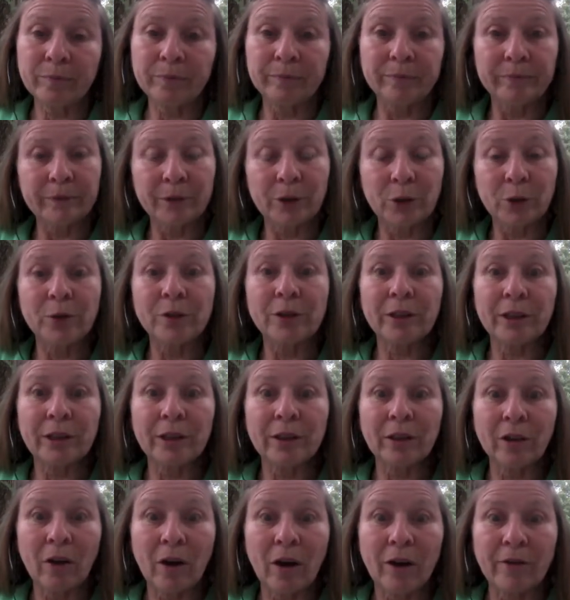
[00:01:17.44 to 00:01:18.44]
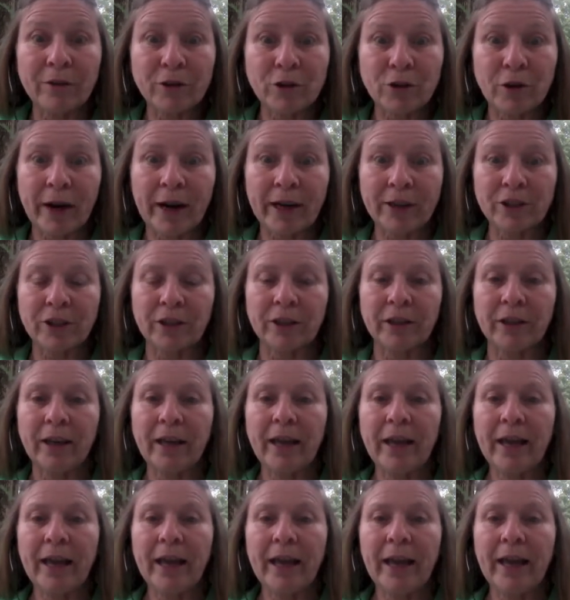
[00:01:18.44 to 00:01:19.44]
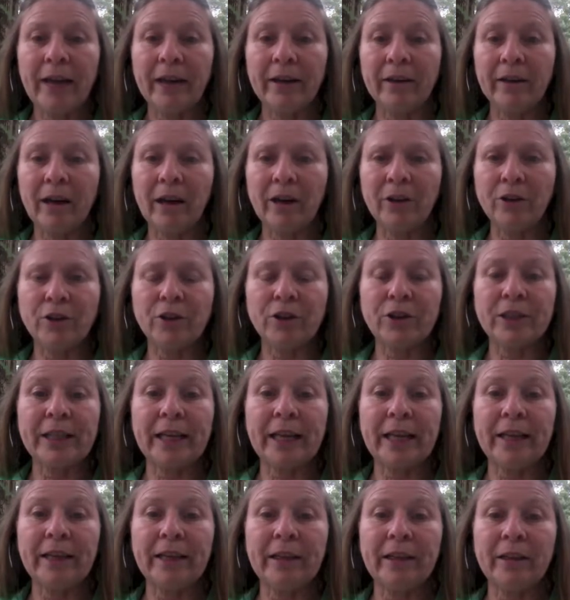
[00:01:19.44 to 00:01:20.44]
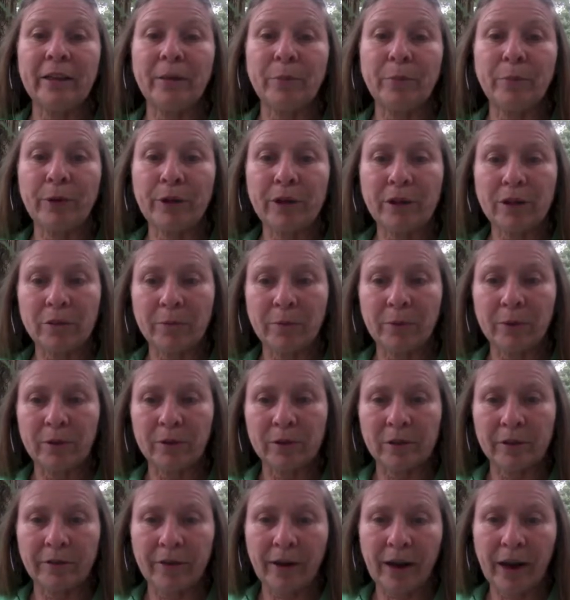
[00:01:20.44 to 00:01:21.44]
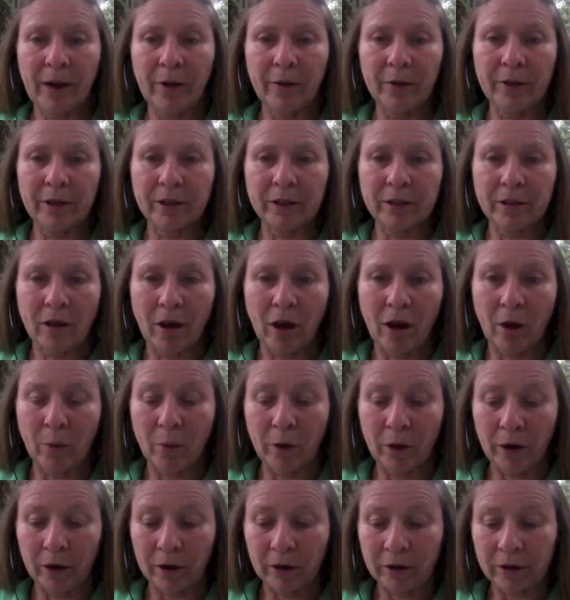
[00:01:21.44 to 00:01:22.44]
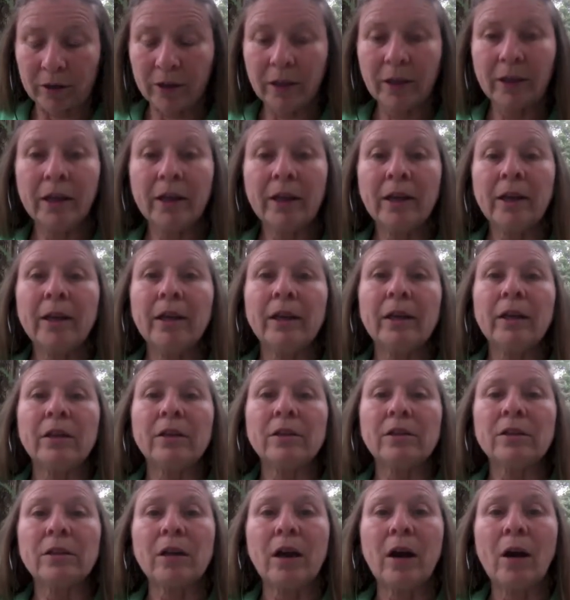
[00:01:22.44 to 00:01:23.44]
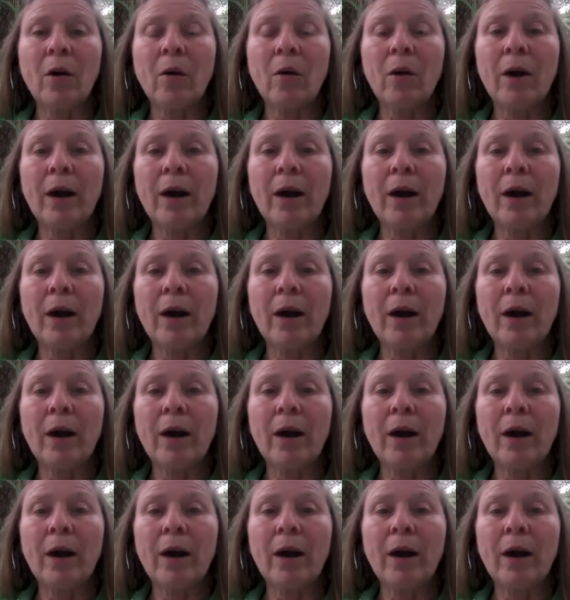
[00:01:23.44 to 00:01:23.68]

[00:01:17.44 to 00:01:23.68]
using the law of attraction and understanding the principles of how this law works. So